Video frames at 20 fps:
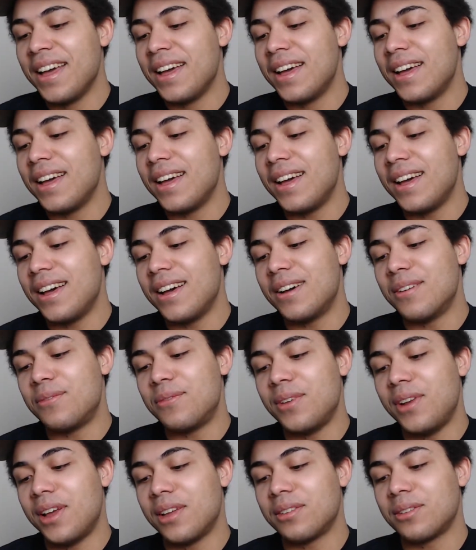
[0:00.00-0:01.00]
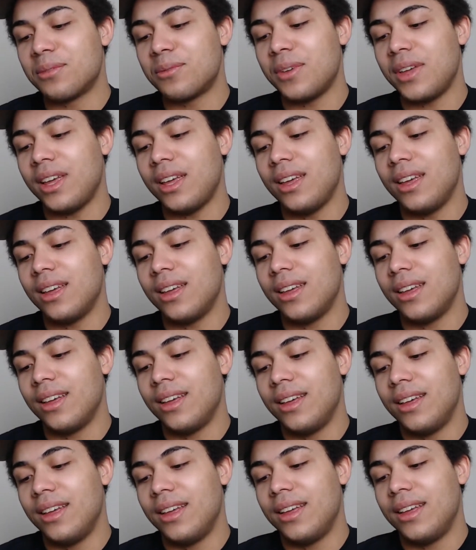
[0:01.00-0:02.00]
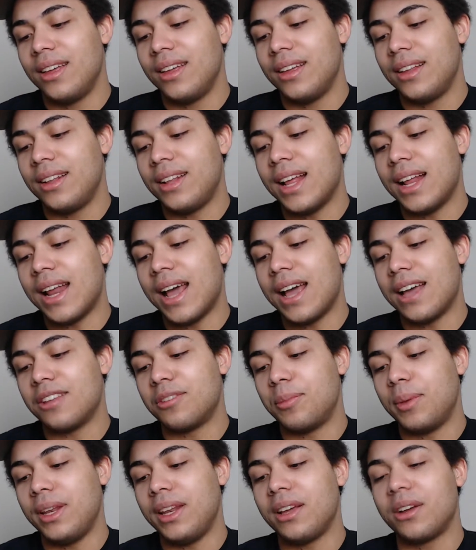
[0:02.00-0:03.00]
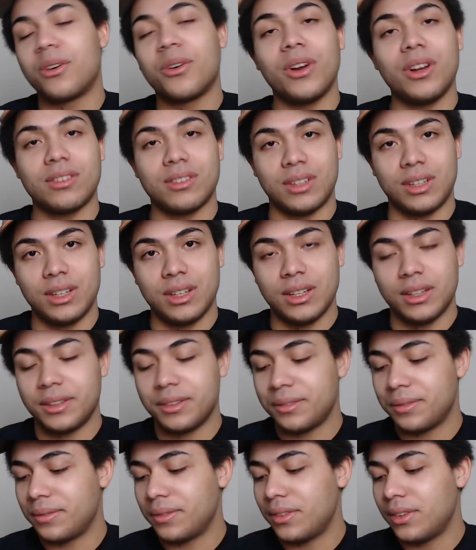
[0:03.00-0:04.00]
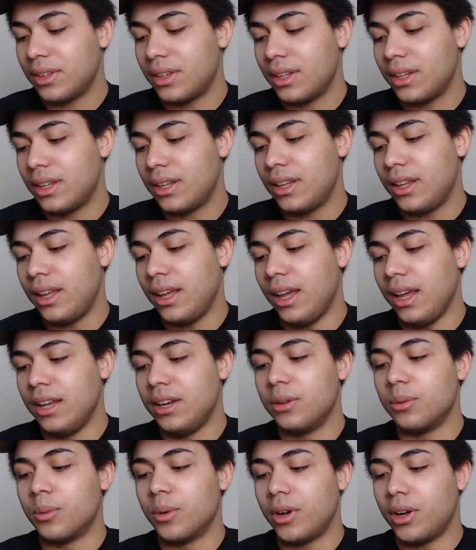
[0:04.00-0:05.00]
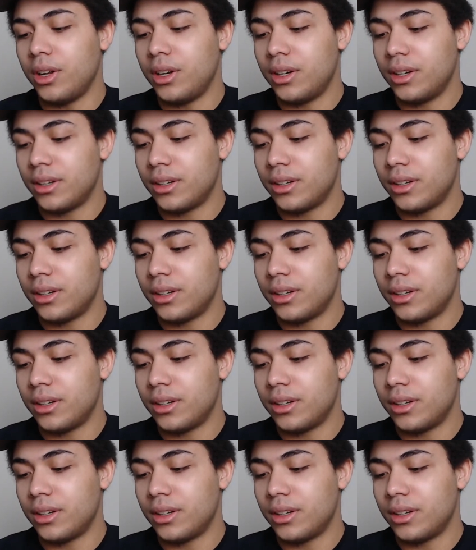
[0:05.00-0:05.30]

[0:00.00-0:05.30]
a philosophy that has been increasing in the world.